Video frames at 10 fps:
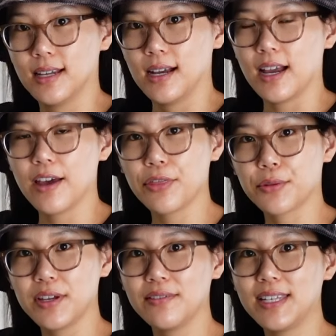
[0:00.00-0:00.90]
I have
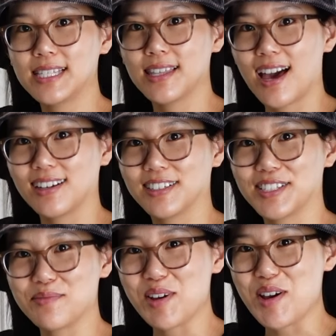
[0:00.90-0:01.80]
3 of these ladders
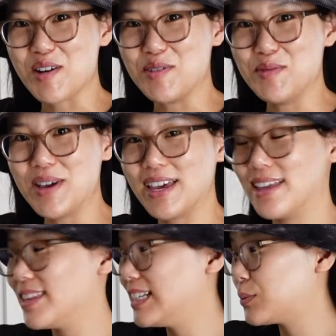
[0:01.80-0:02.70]
in my home,
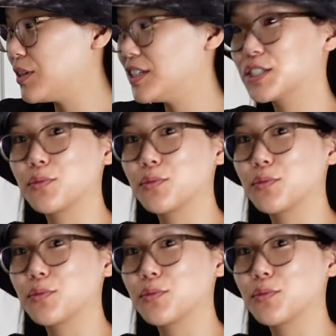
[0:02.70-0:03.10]
and this one is